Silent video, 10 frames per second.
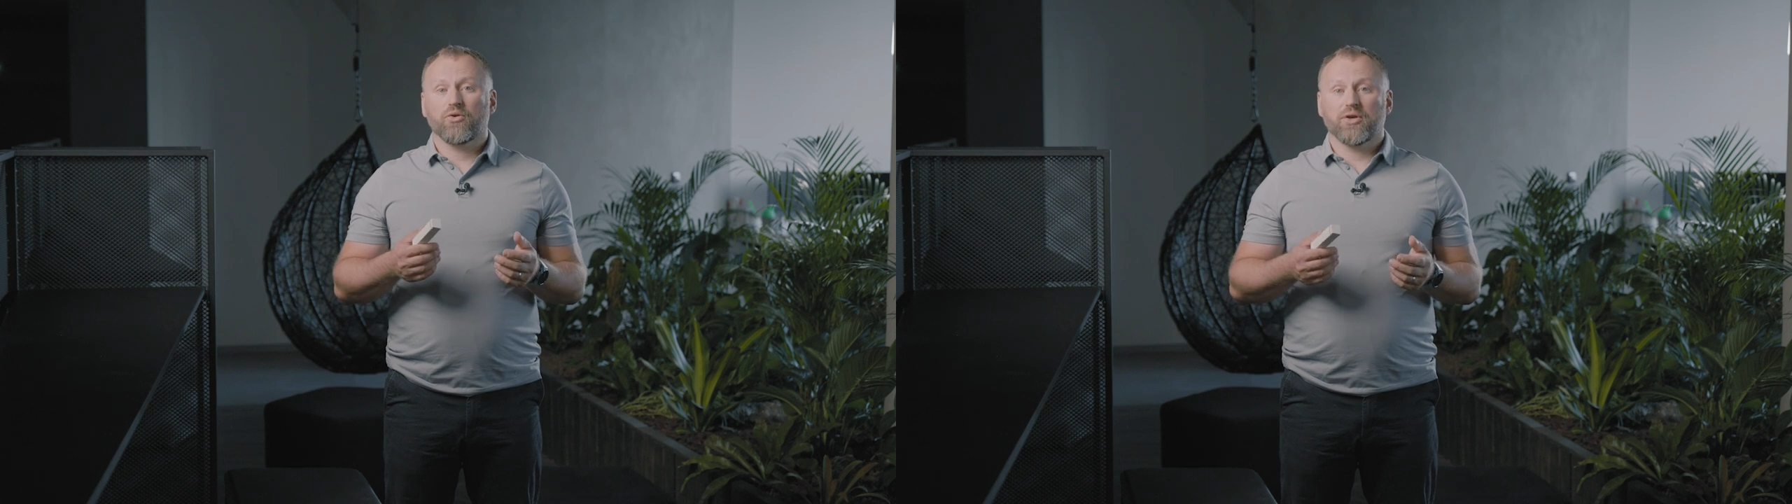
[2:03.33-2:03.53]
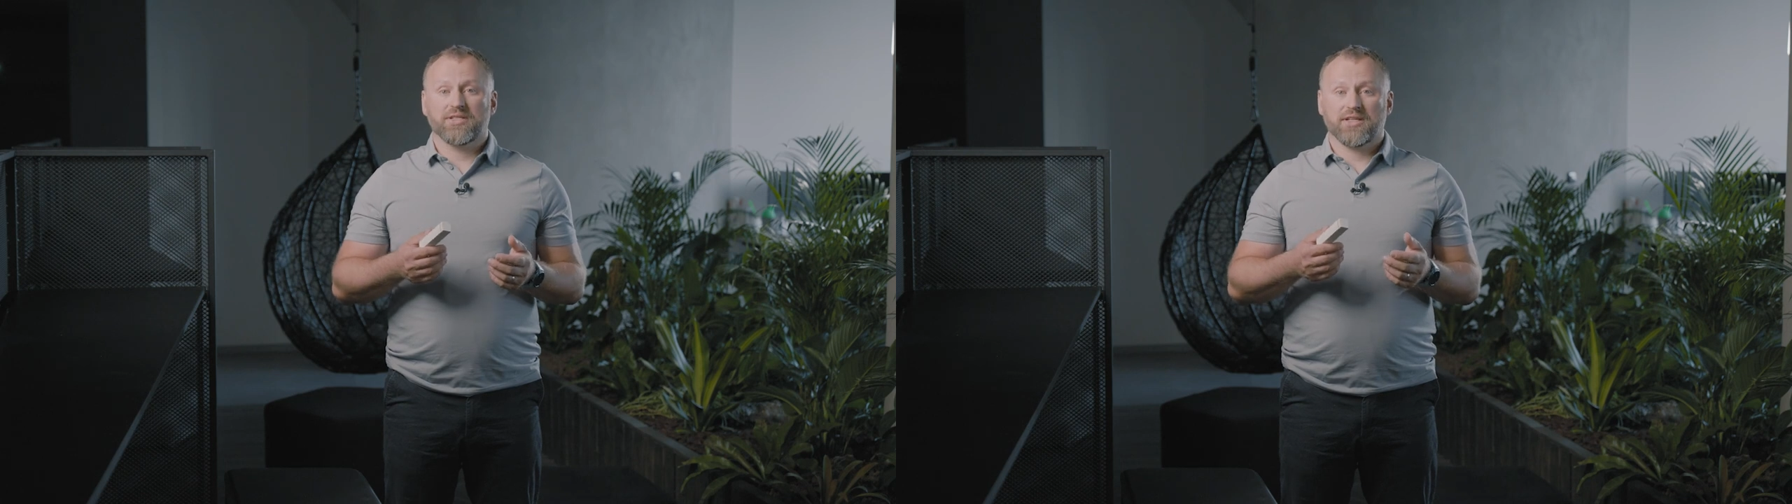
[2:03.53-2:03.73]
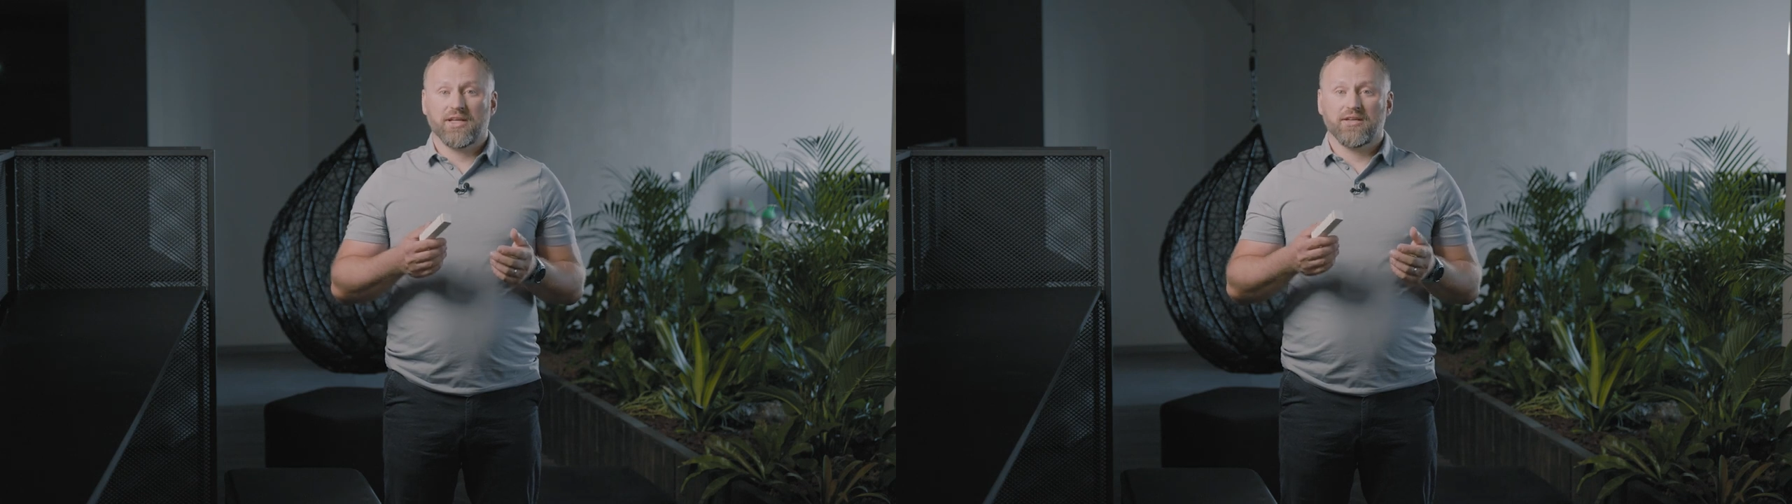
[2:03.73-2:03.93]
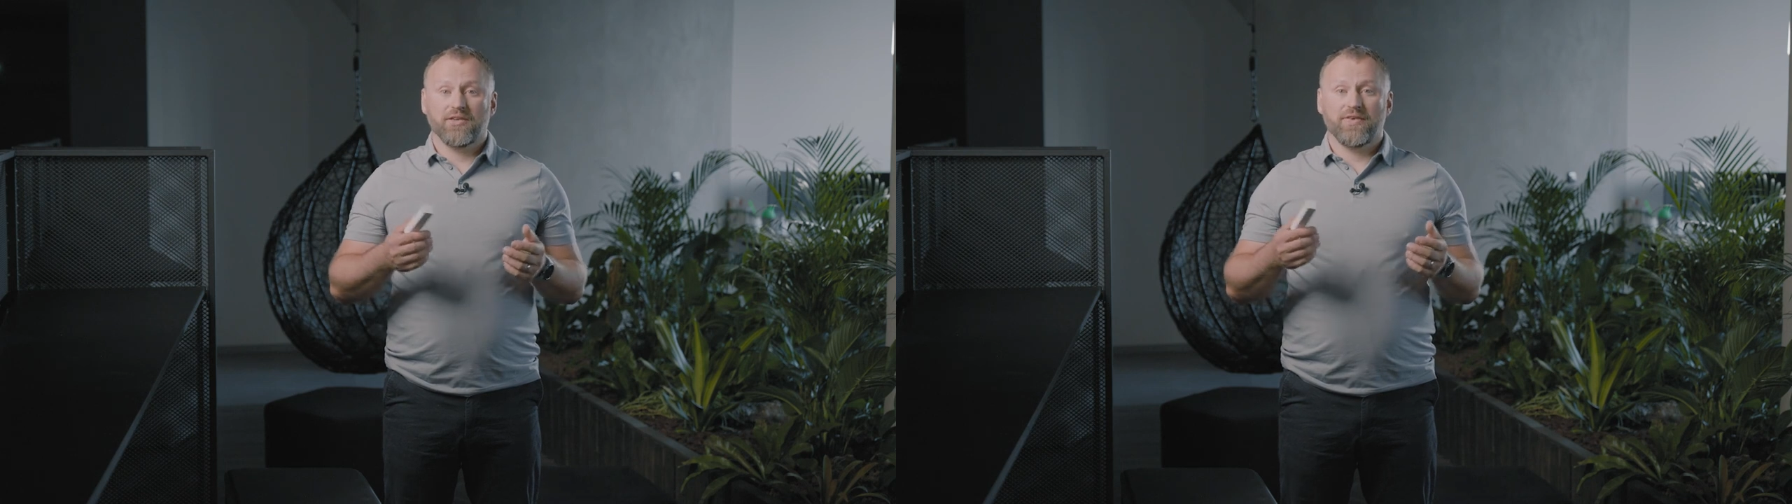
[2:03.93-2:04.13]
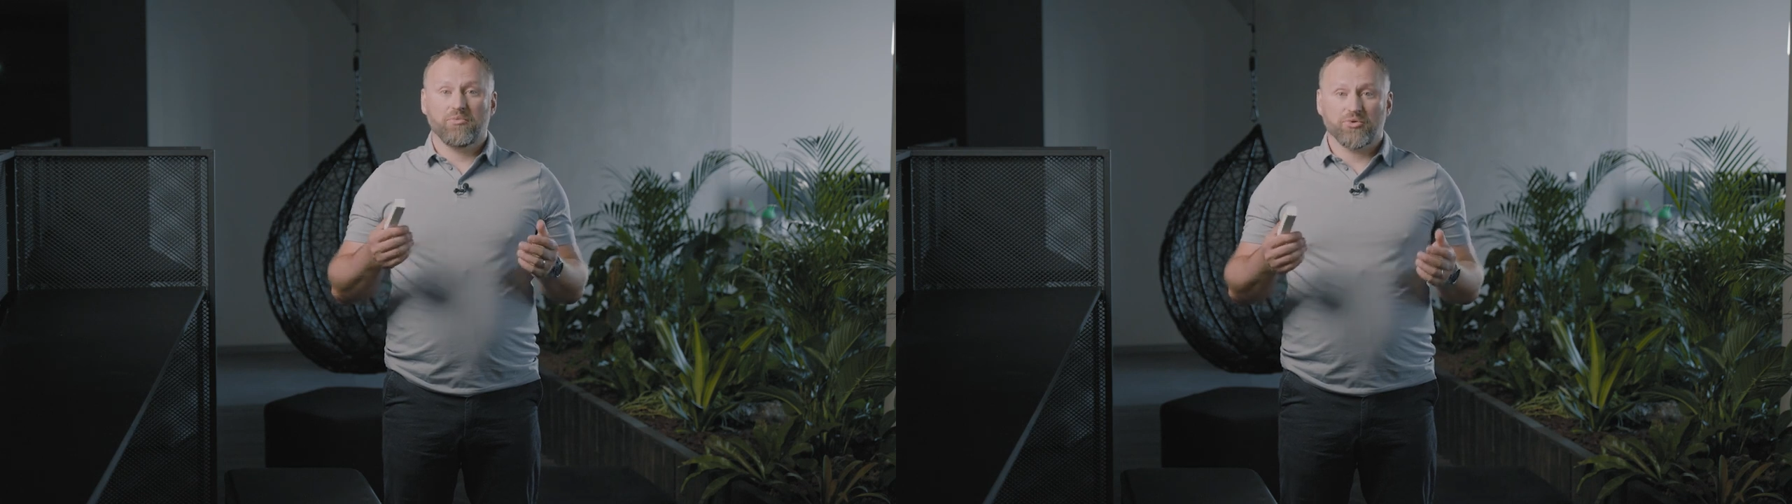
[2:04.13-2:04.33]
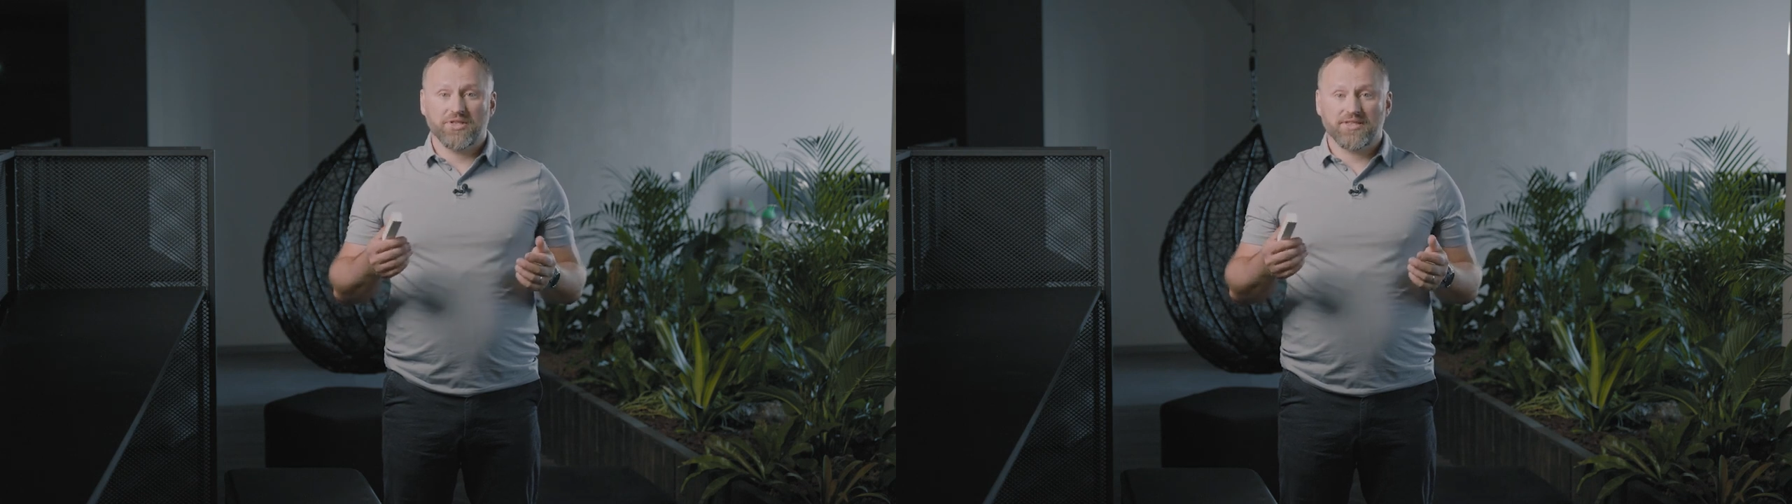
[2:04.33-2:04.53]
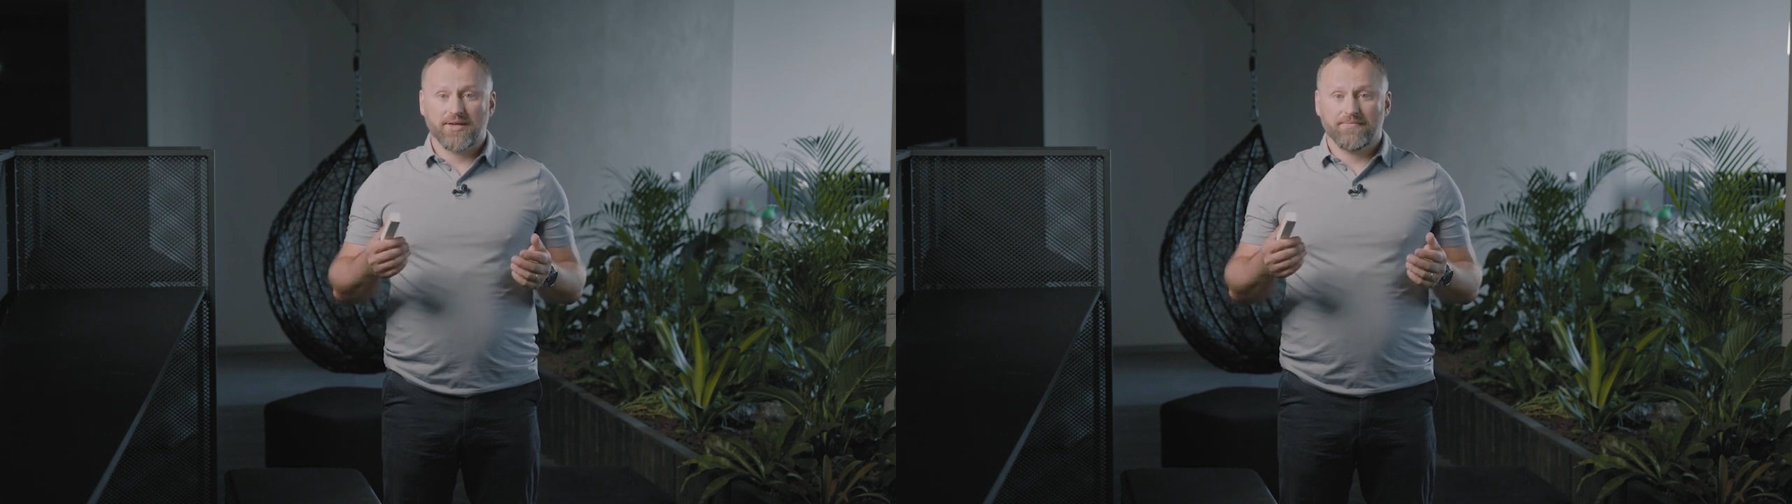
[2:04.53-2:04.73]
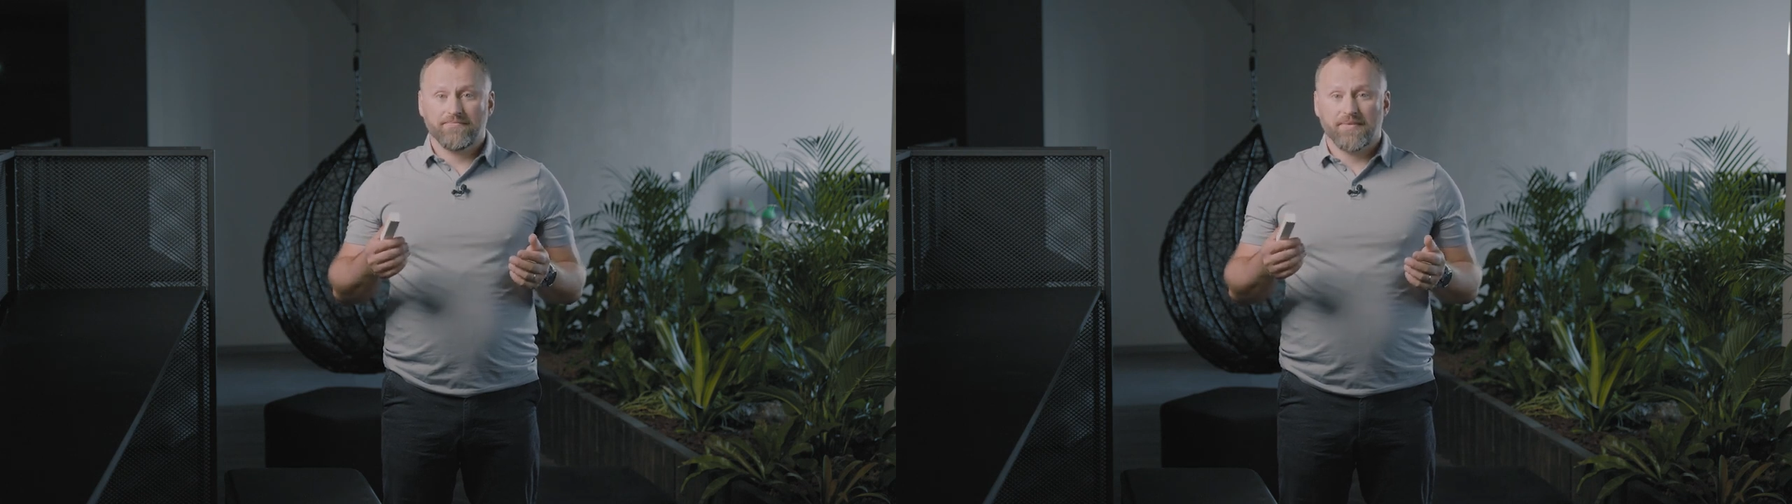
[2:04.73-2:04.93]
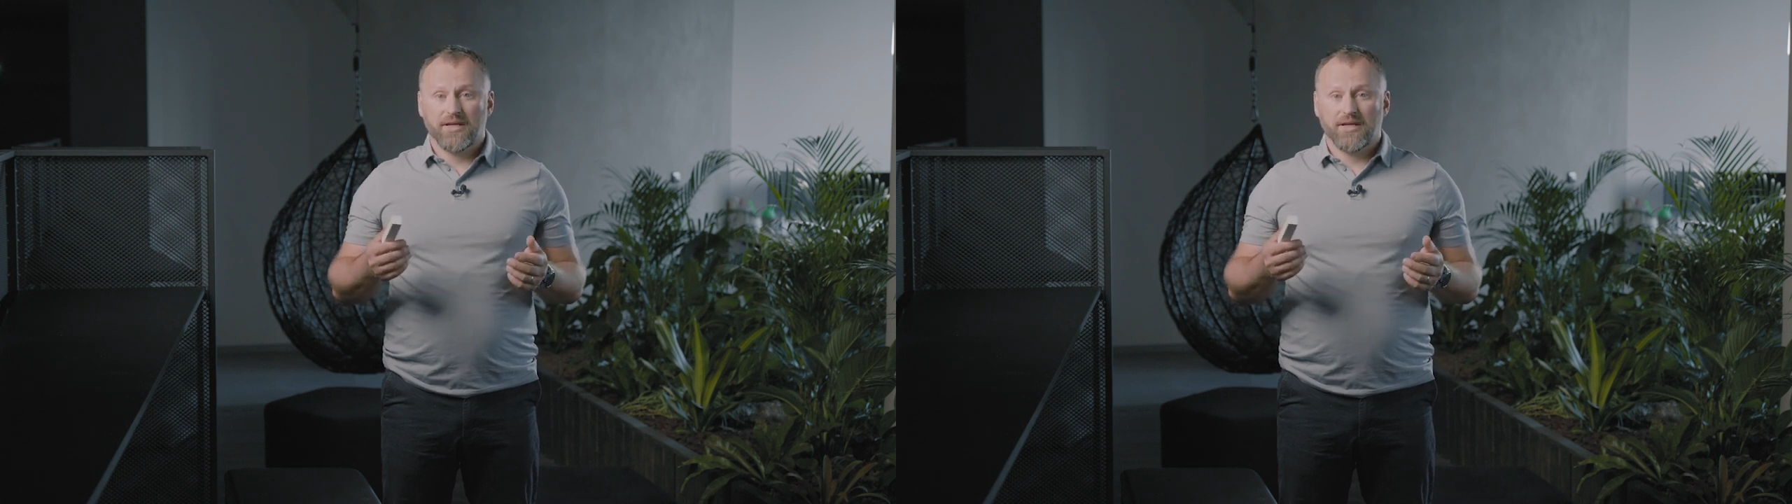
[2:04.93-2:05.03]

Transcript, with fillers: positions in the system.